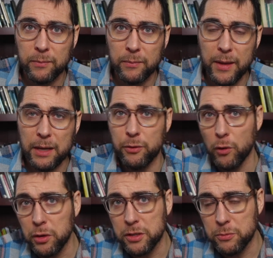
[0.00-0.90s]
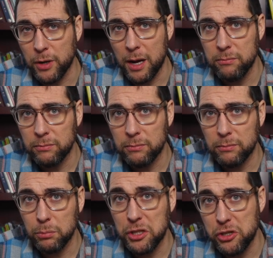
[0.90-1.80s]
And if you've already subscribed,
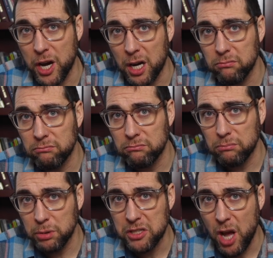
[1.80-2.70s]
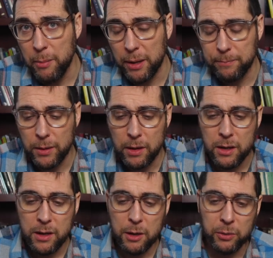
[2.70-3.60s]
please share, please comment.
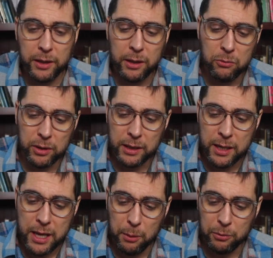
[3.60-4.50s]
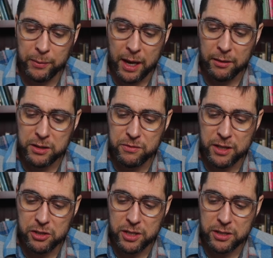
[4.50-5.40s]
It really, really helps me out. Let's
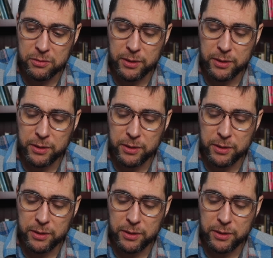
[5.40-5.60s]
finish this.